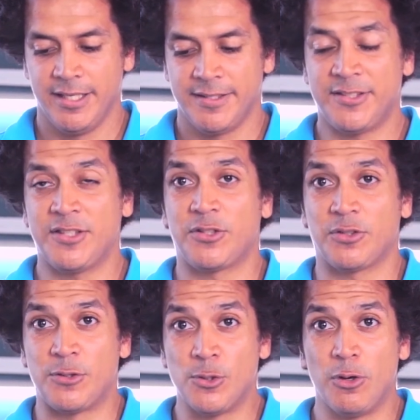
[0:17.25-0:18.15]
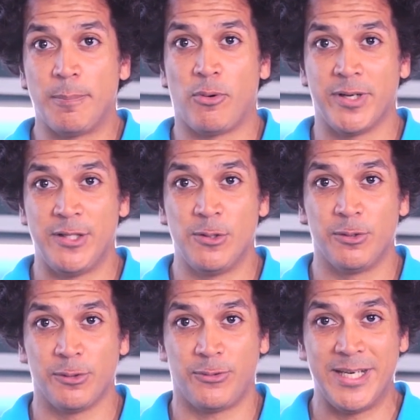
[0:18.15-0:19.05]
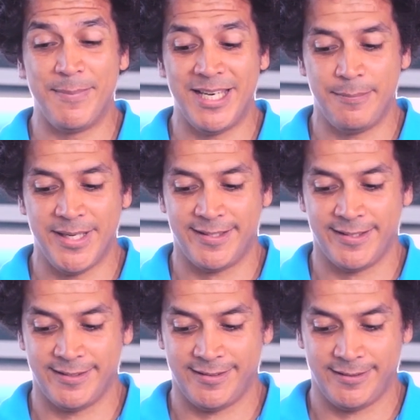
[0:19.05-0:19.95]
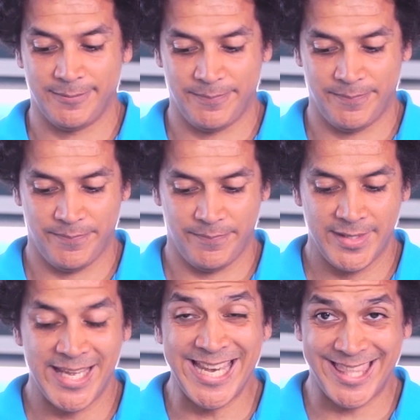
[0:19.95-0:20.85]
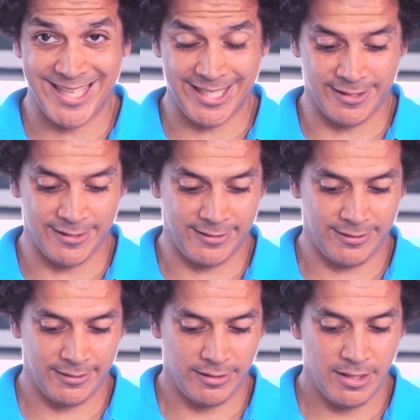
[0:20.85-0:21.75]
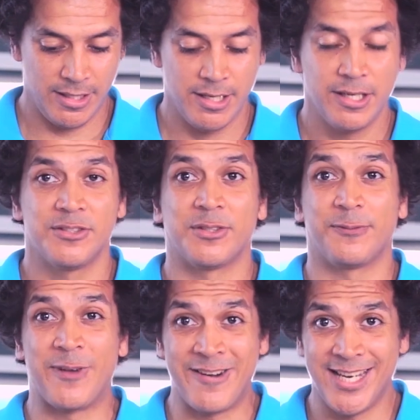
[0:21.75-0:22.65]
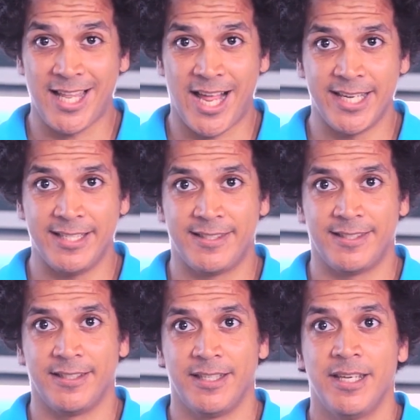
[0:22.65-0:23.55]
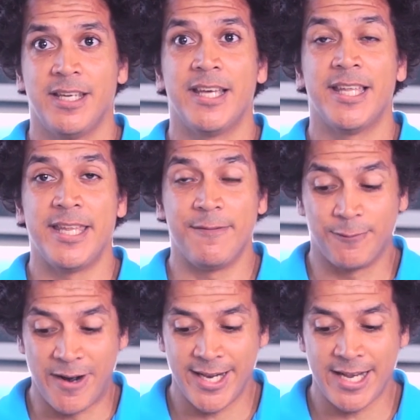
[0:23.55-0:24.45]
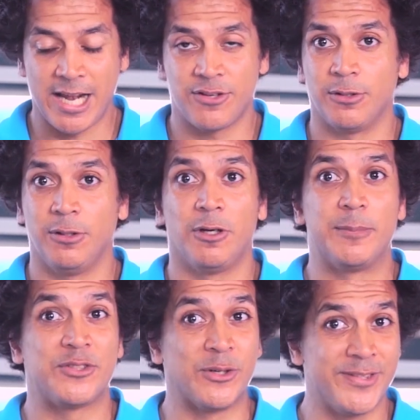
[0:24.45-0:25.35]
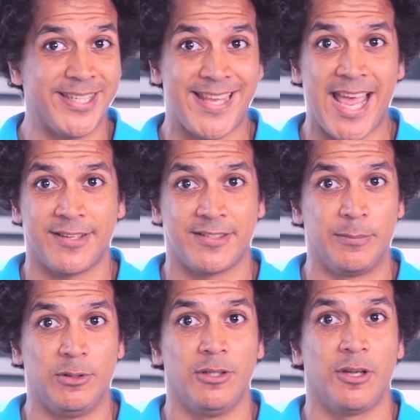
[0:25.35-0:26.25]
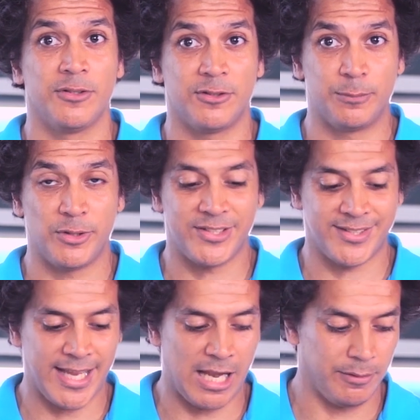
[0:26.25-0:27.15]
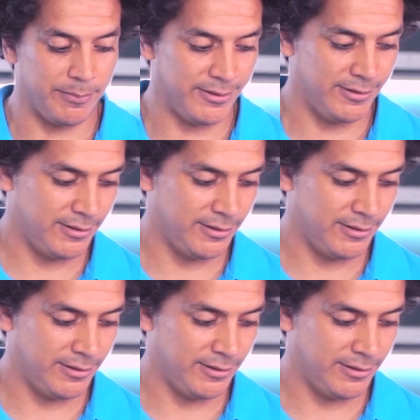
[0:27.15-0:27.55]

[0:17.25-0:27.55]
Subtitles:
This is just 0.03 millimeters in thickness. So it's very light, it's very natural, almost undetectable on someone's scalp.